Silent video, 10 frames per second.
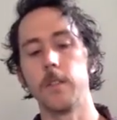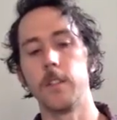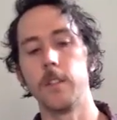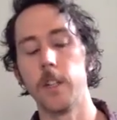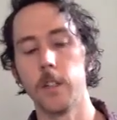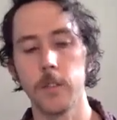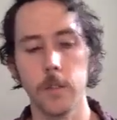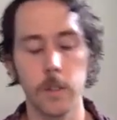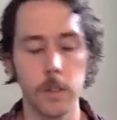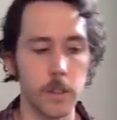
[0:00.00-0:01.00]

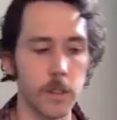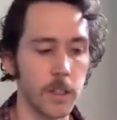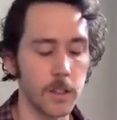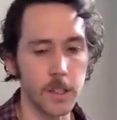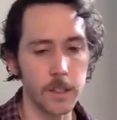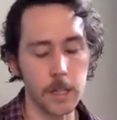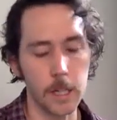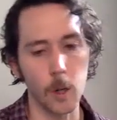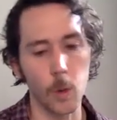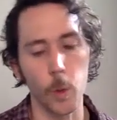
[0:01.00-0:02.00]
this
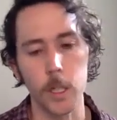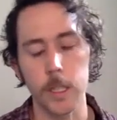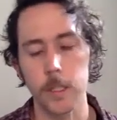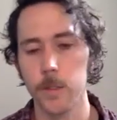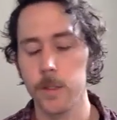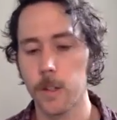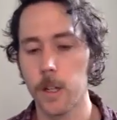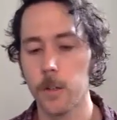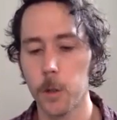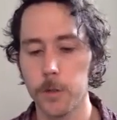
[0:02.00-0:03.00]
kind of work is
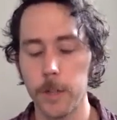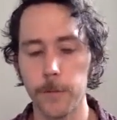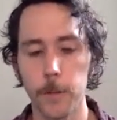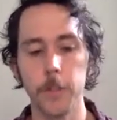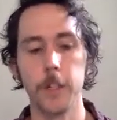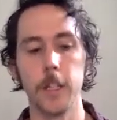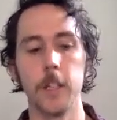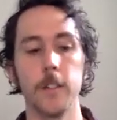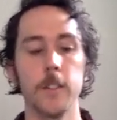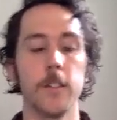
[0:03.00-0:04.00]
a little different
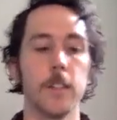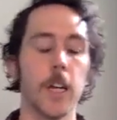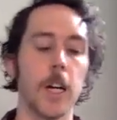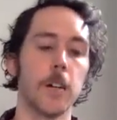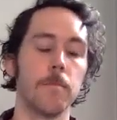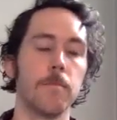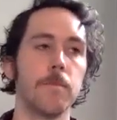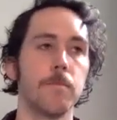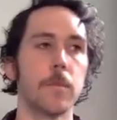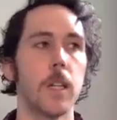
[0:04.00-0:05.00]
than
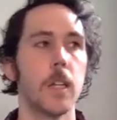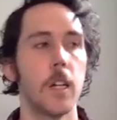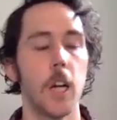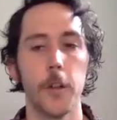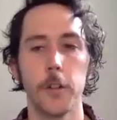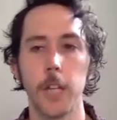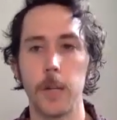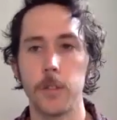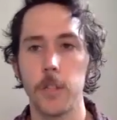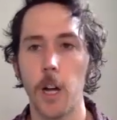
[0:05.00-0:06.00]
other
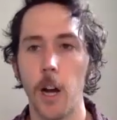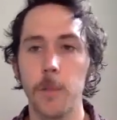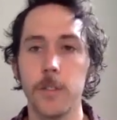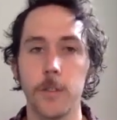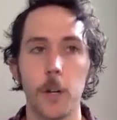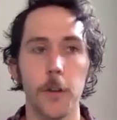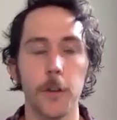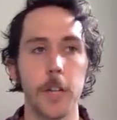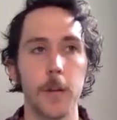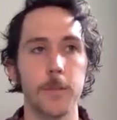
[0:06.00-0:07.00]
types of jobs or
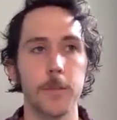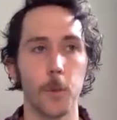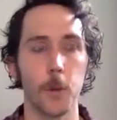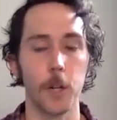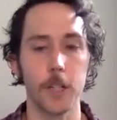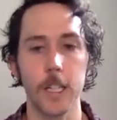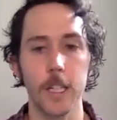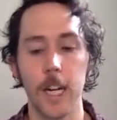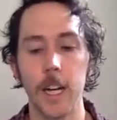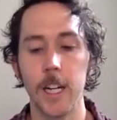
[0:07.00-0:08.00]
other types of work,
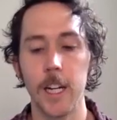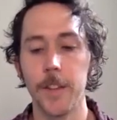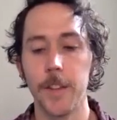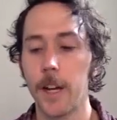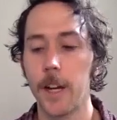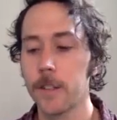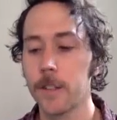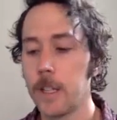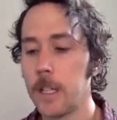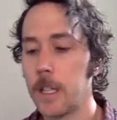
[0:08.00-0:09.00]
in that
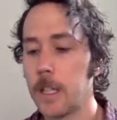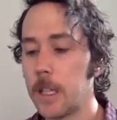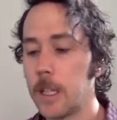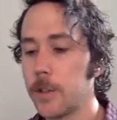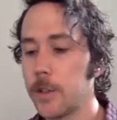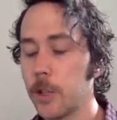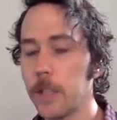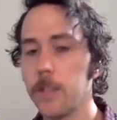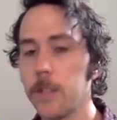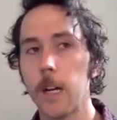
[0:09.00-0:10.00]
there
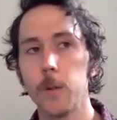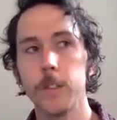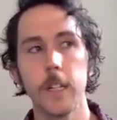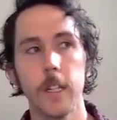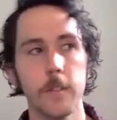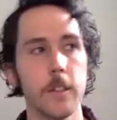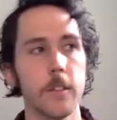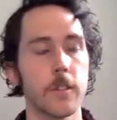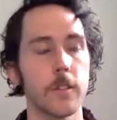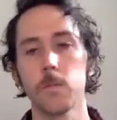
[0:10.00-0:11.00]
is, I would say, at
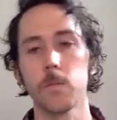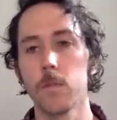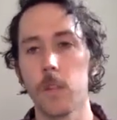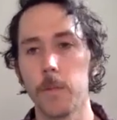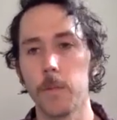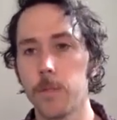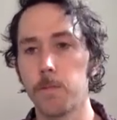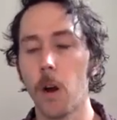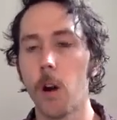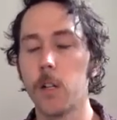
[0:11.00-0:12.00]
least a
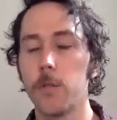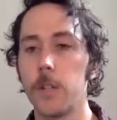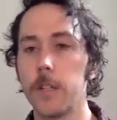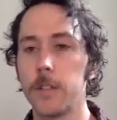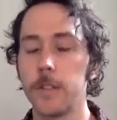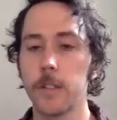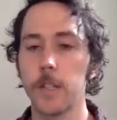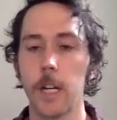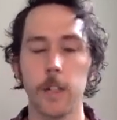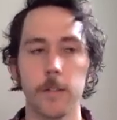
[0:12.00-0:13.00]
part of it that's kind